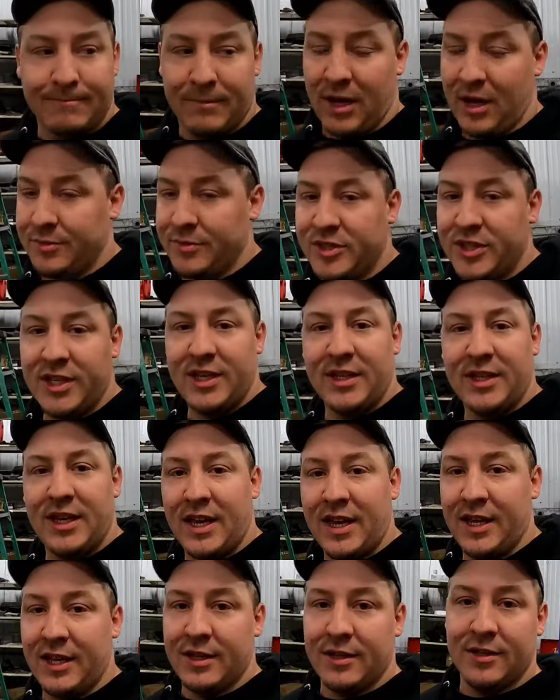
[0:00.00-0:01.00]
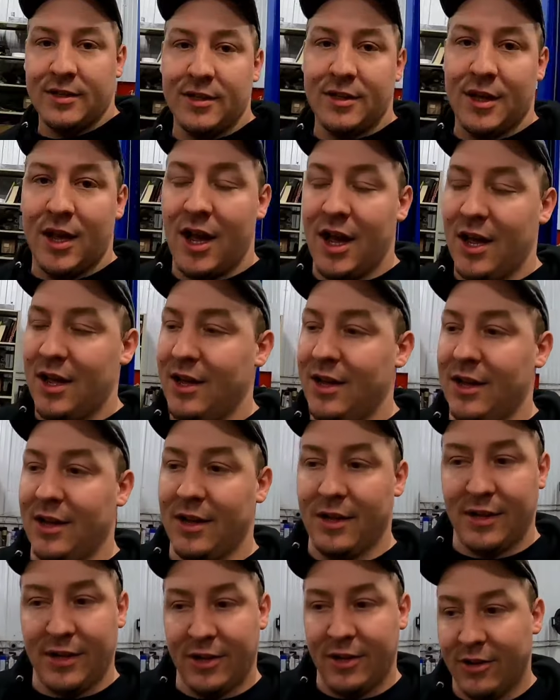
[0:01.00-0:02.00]
I'm saying get it.
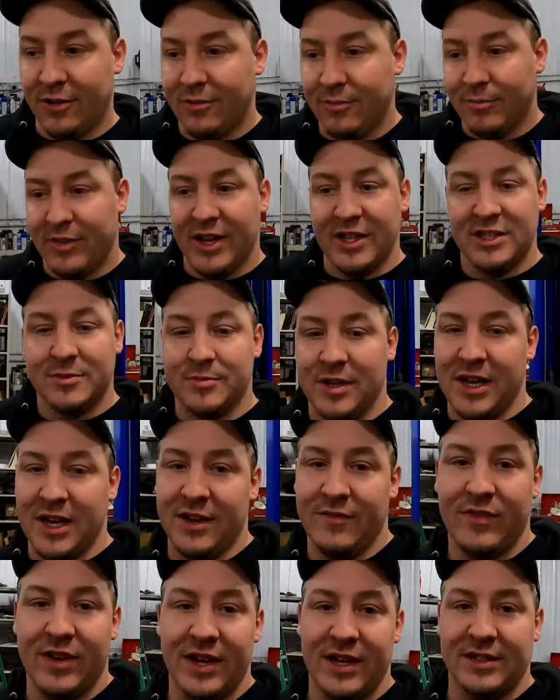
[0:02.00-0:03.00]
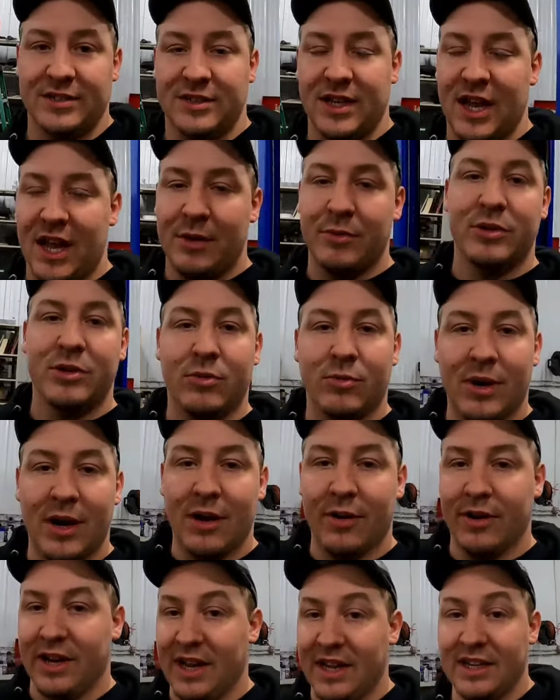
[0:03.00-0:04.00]
You know, that's my advice. I would go
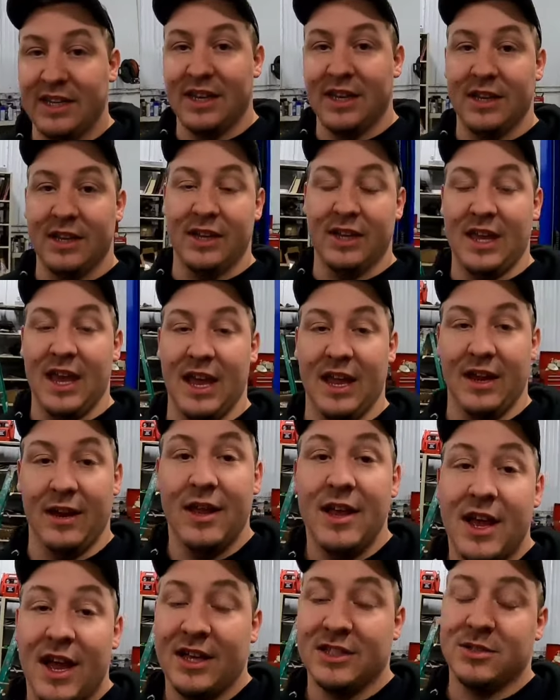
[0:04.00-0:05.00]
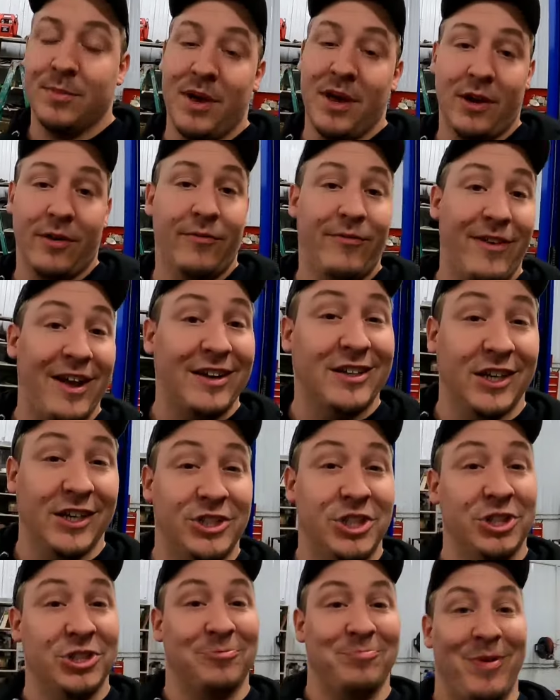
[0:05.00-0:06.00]
out and I'd get it again. As a matter of fact, I
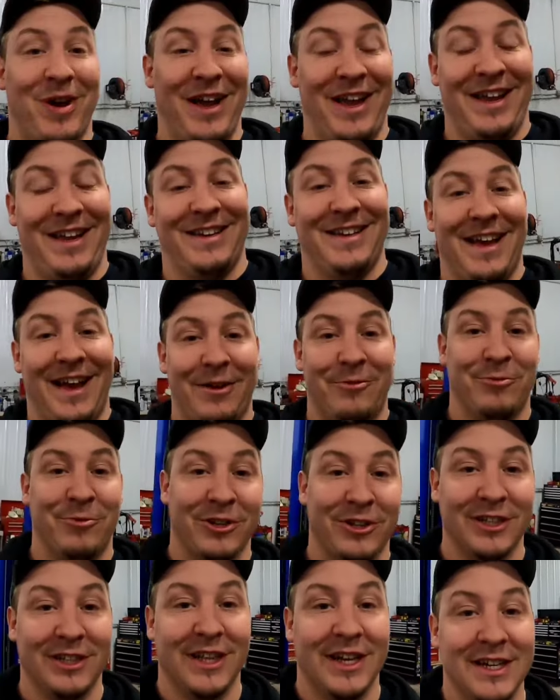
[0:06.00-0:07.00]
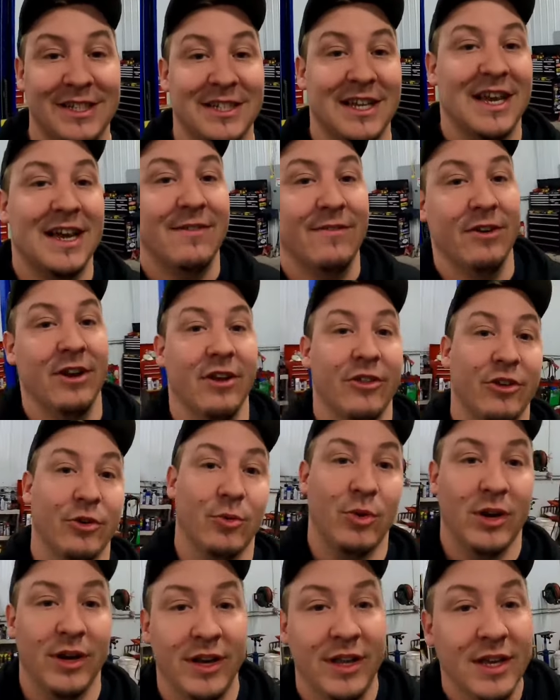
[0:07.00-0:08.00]
just might. I'd really like to have another
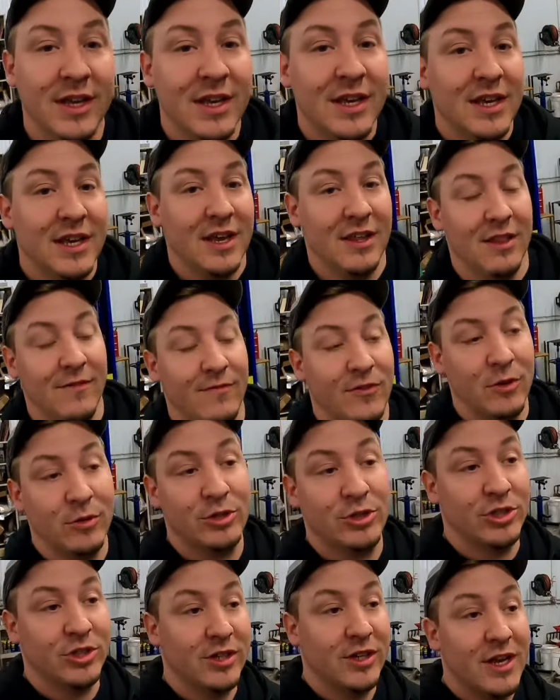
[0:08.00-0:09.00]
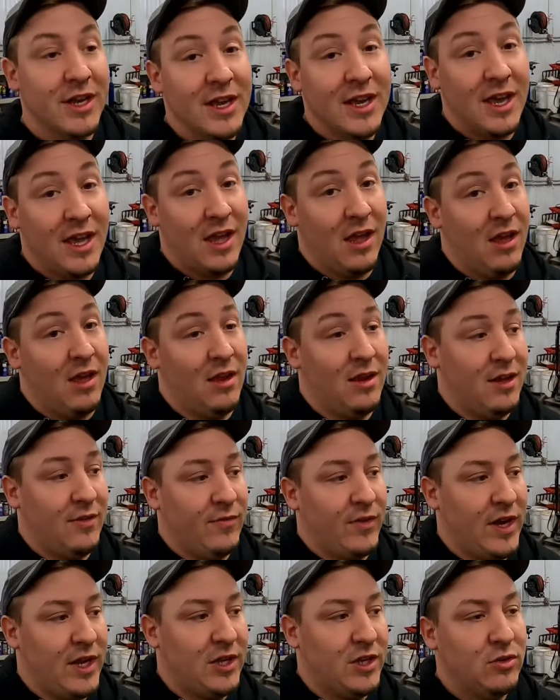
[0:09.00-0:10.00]
one in the future, and
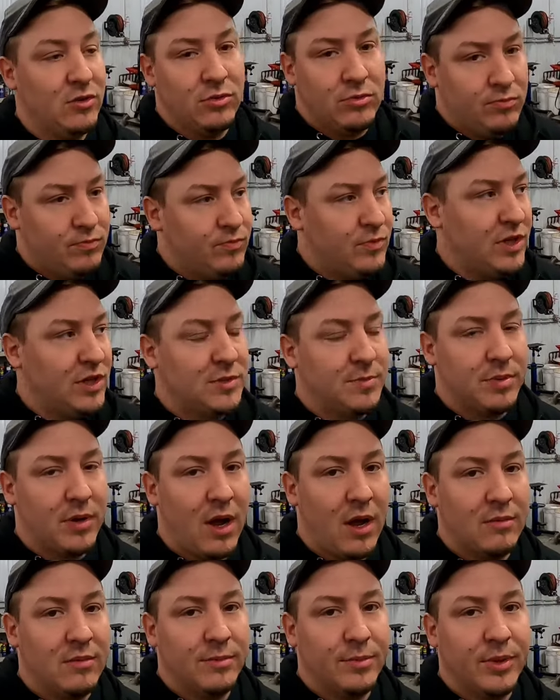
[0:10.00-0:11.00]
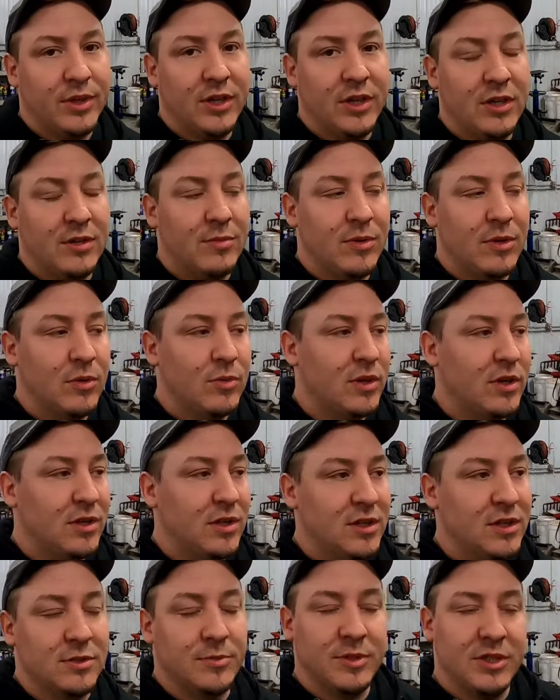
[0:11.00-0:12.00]
if I do, it's probably going to be one of
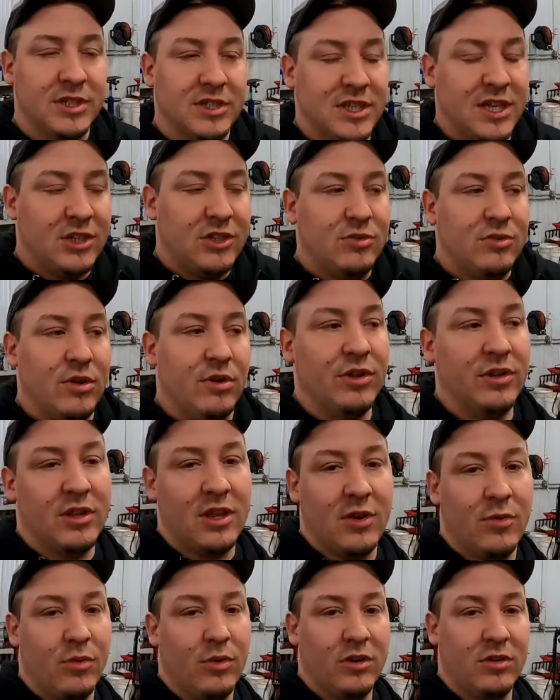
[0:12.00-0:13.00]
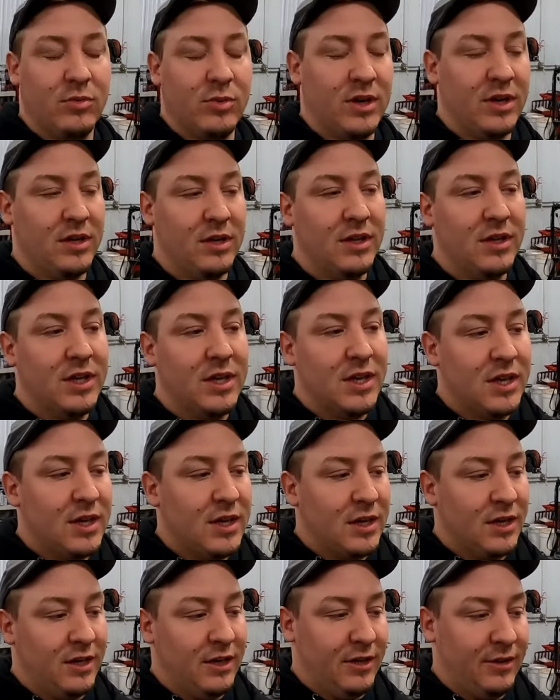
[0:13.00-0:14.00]
these, because I do know that they work well.
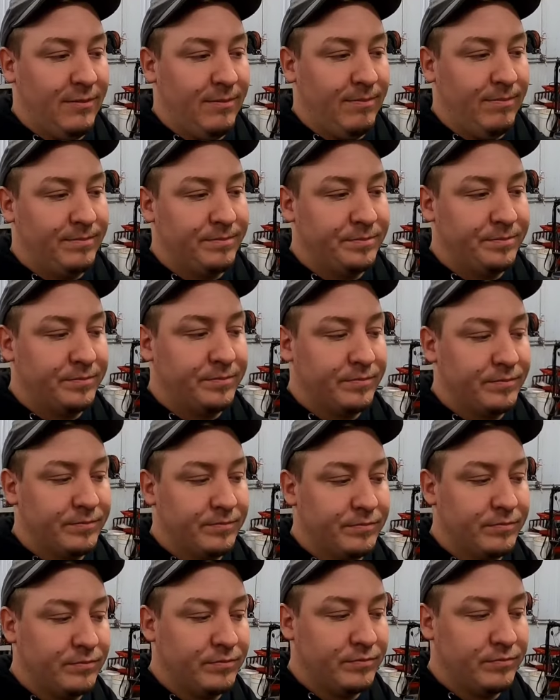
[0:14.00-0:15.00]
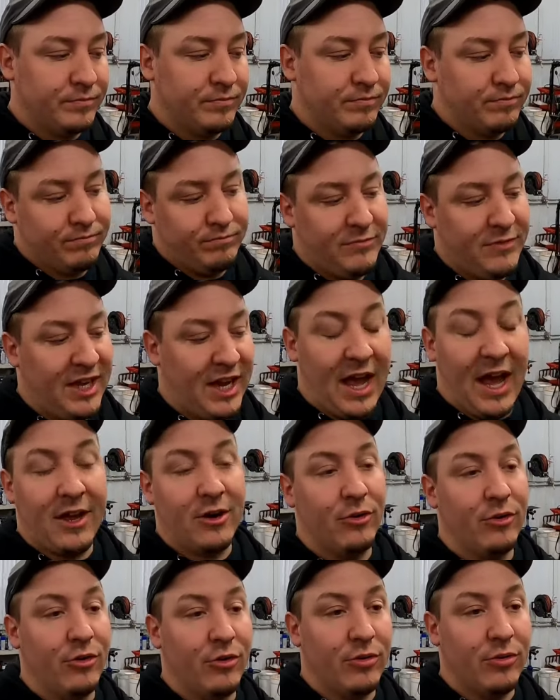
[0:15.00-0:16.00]
Yeah, I
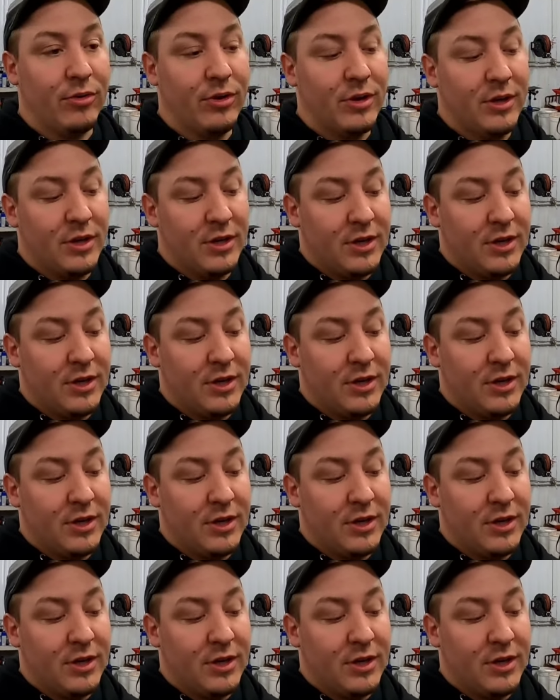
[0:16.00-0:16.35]
don't know.